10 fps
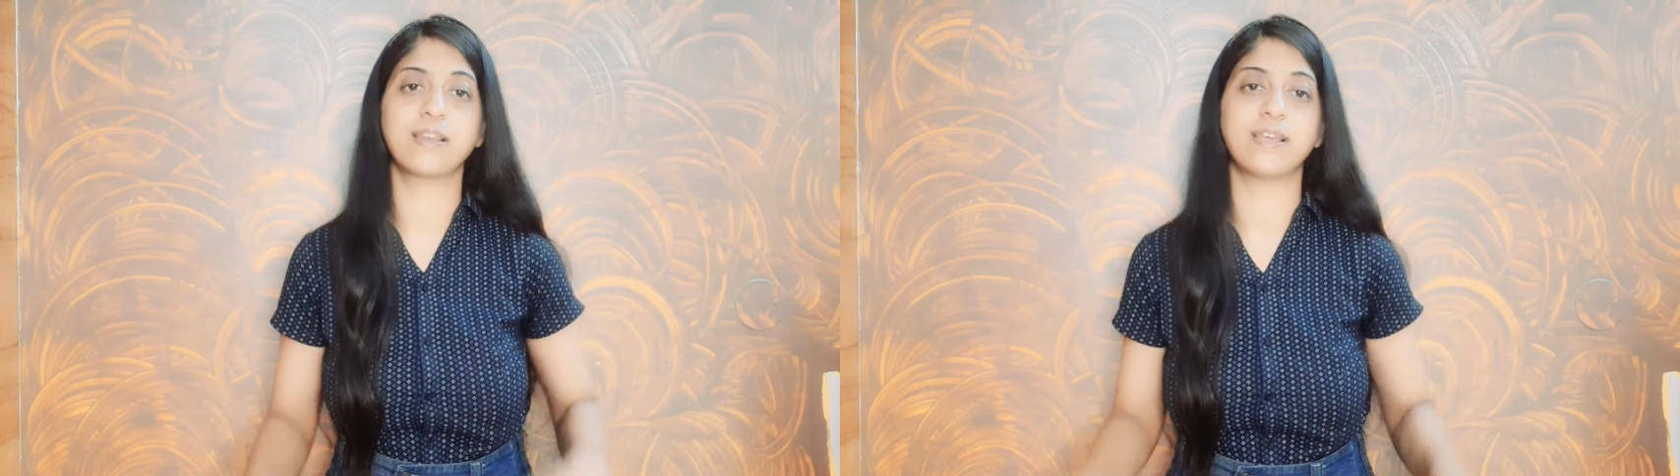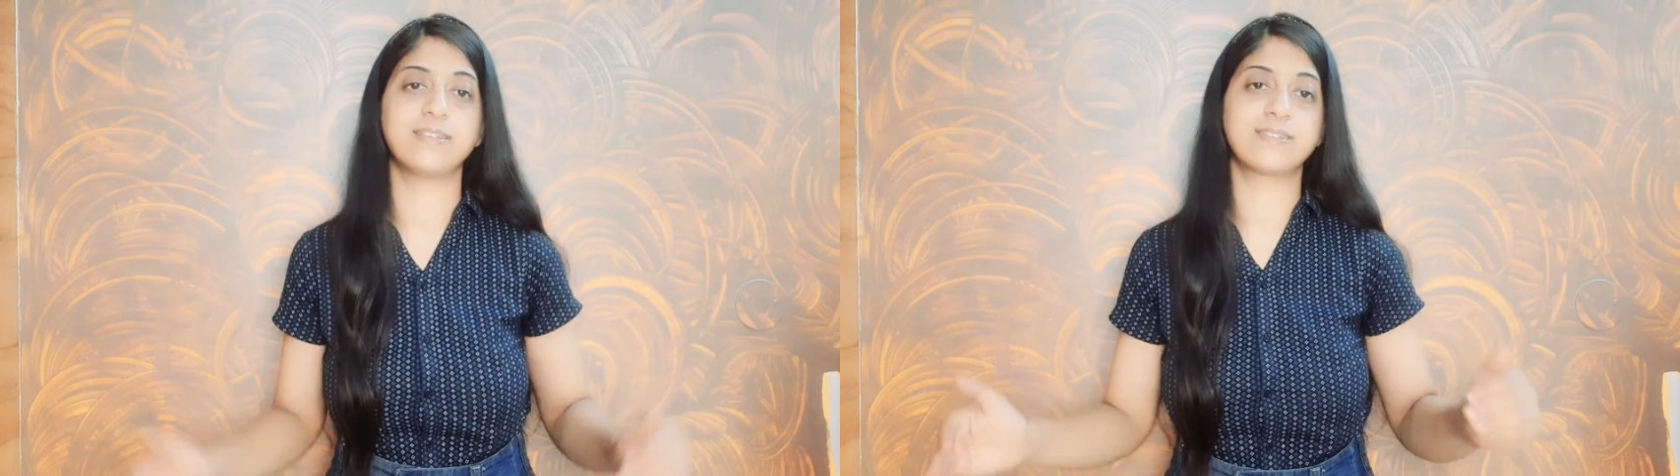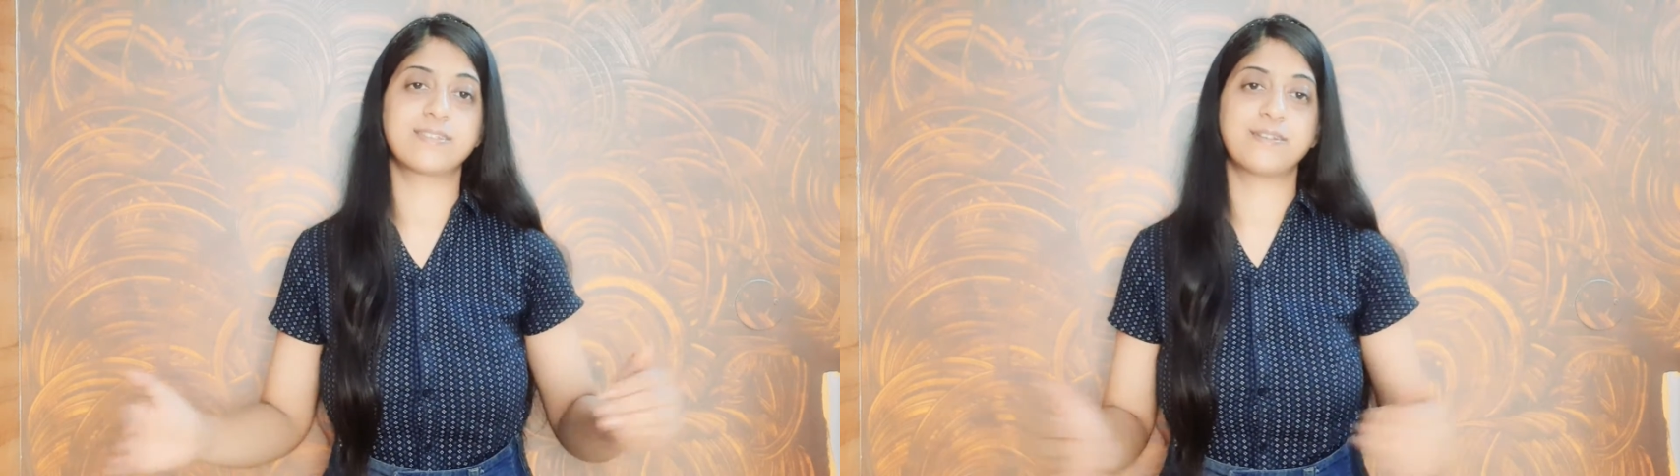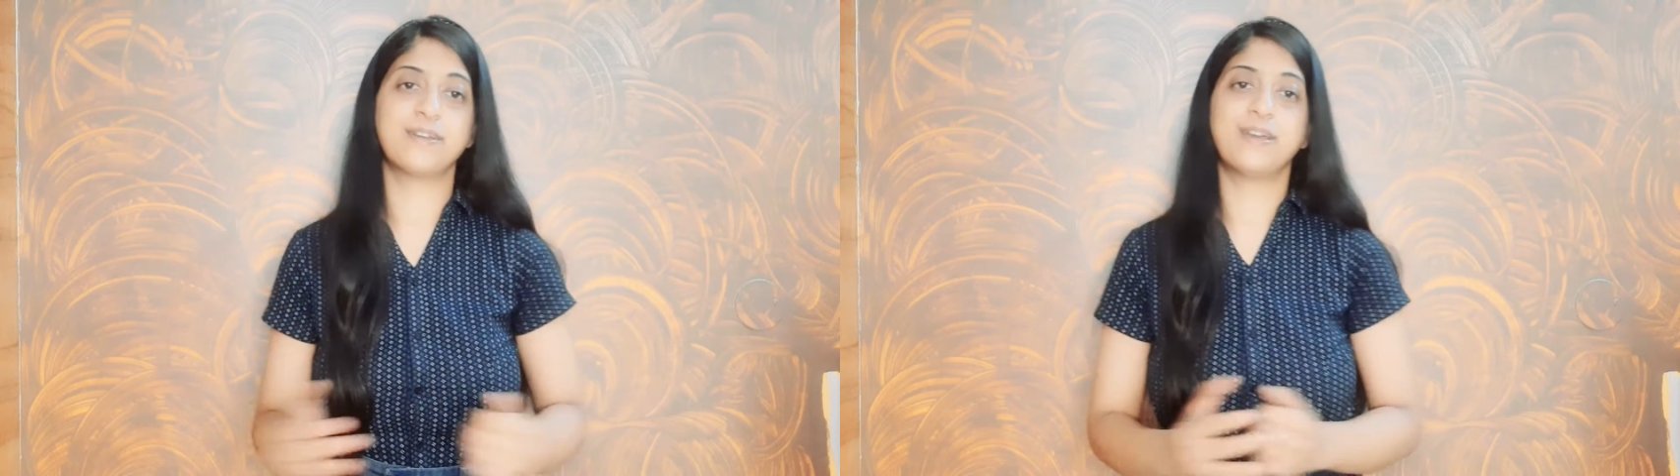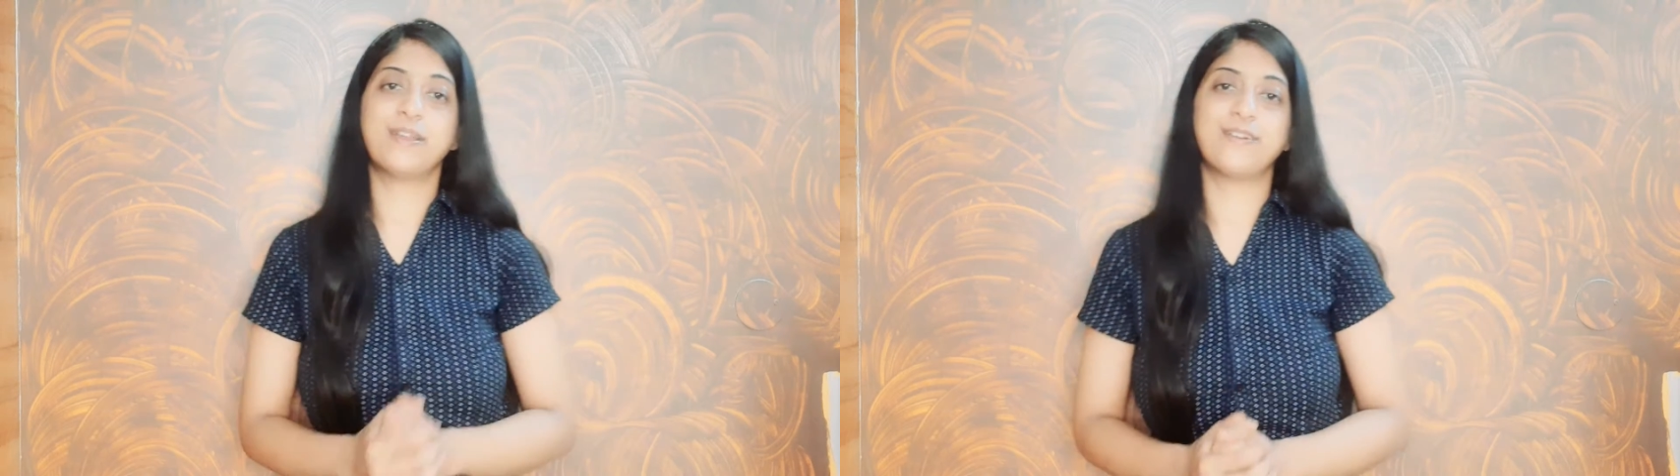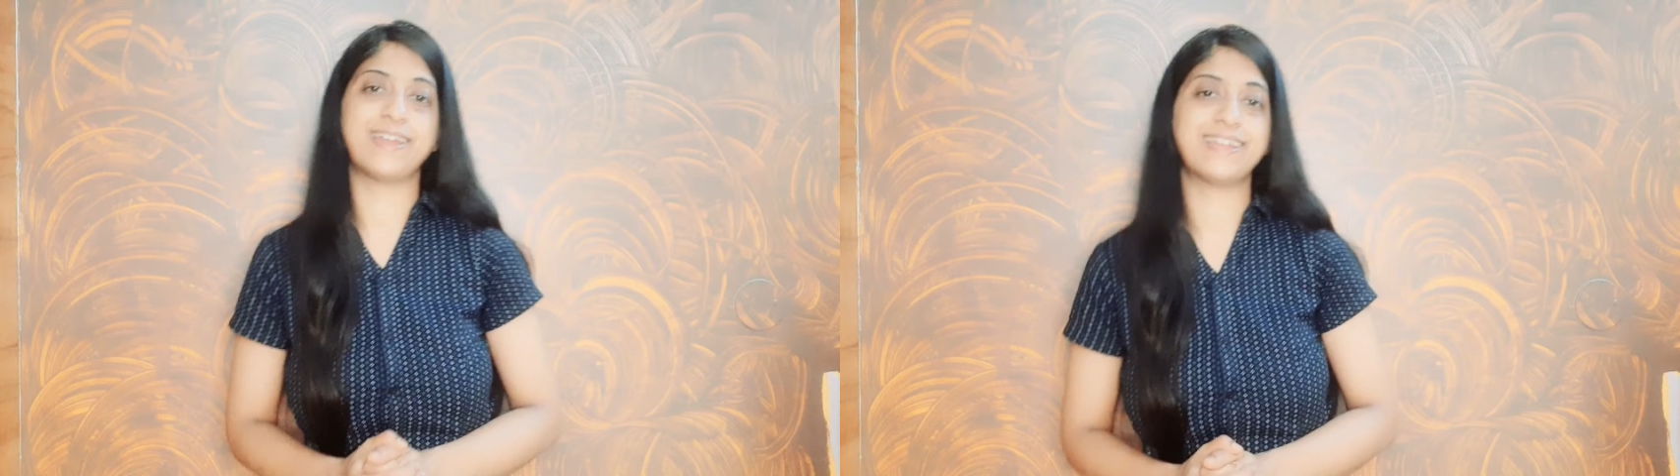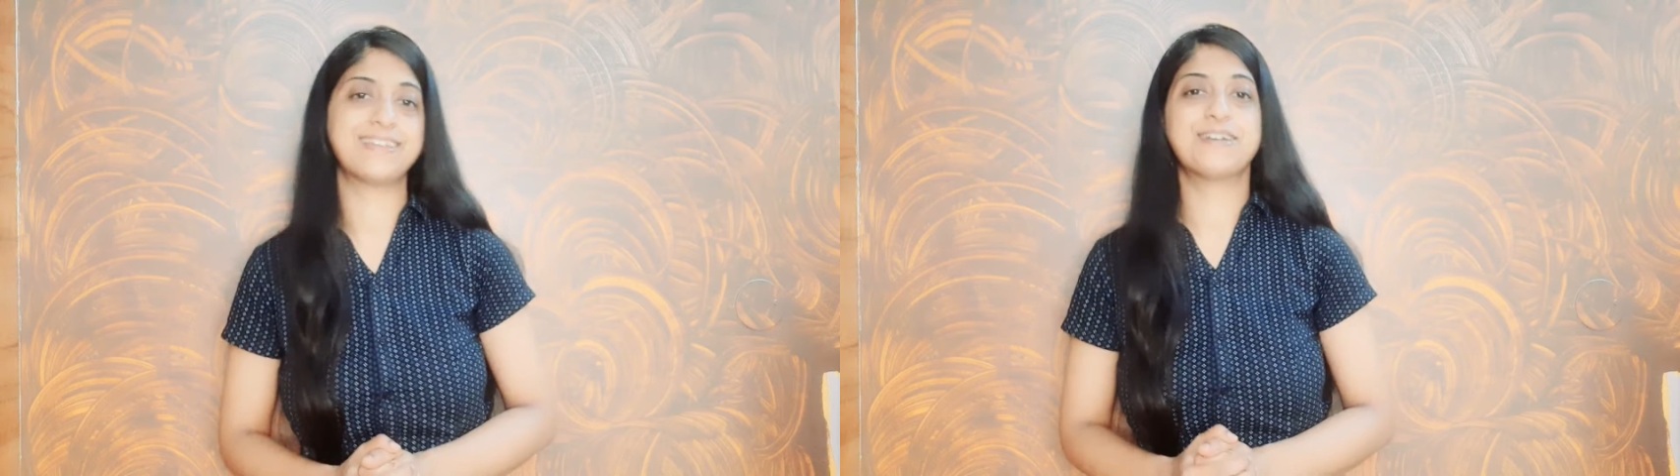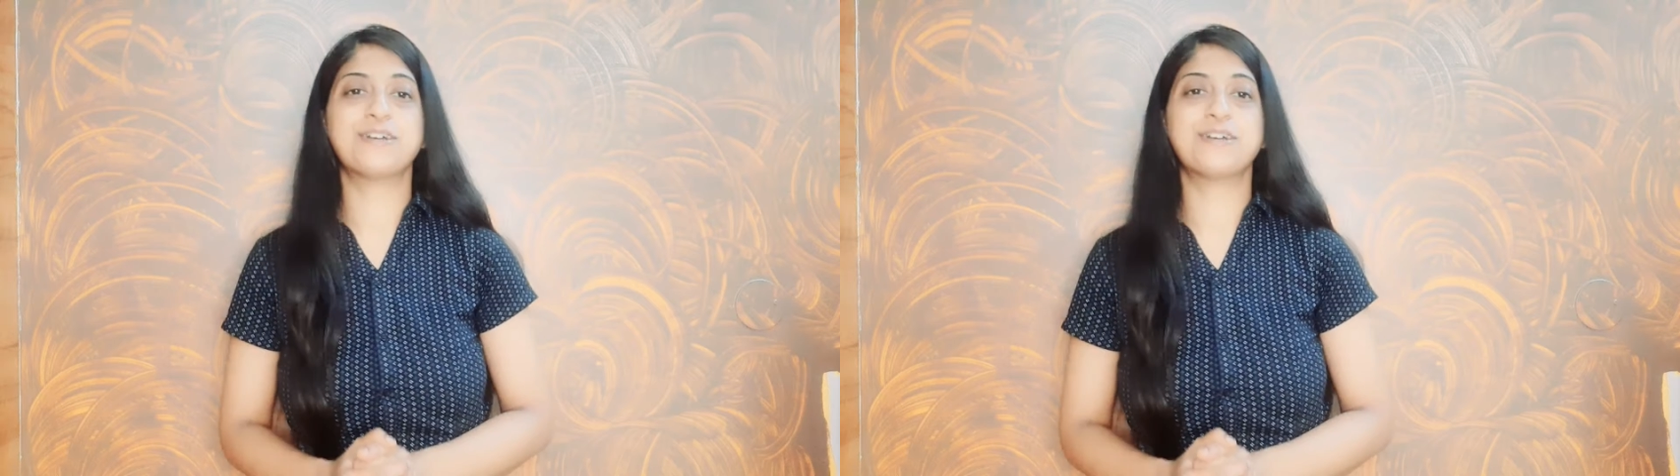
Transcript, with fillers: cleansed, right?